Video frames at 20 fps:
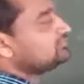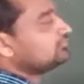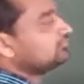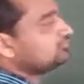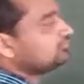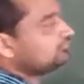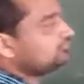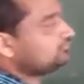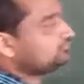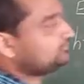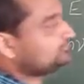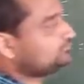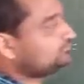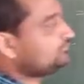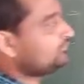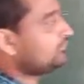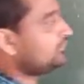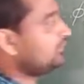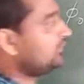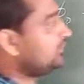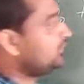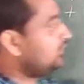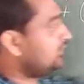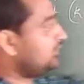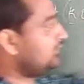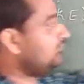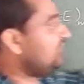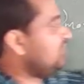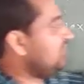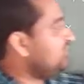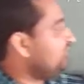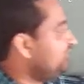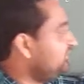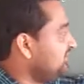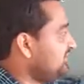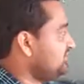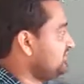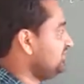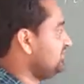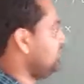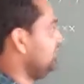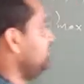photon. The work function